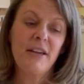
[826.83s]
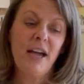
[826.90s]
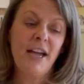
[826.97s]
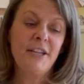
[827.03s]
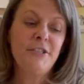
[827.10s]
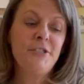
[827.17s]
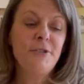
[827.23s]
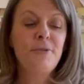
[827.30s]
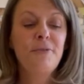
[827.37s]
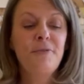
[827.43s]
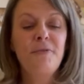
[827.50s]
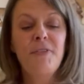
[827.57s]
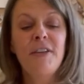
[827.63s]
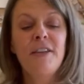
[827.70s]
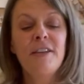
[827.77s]
I do
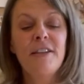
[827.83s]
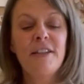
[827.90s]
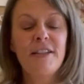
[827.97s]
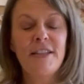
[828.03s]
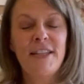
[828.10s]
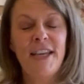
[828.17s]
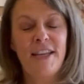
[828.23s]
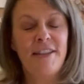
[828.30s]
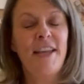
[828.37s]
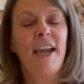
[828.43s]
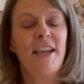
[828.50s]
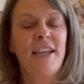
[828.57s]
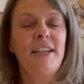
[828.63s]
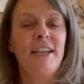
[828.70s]
feel that